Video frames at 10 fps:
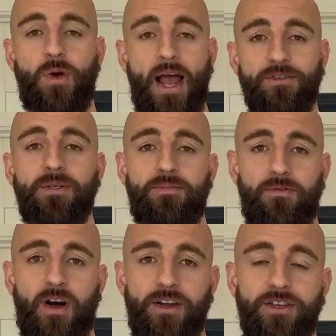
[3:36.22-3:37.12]
housing
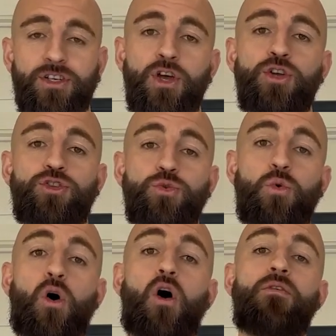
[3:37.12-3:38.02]
providers to
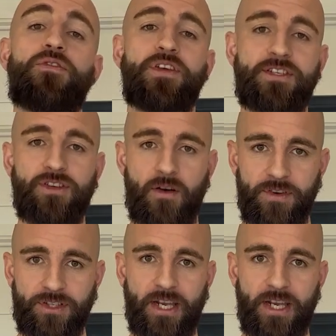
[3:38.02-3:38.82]
offer this service to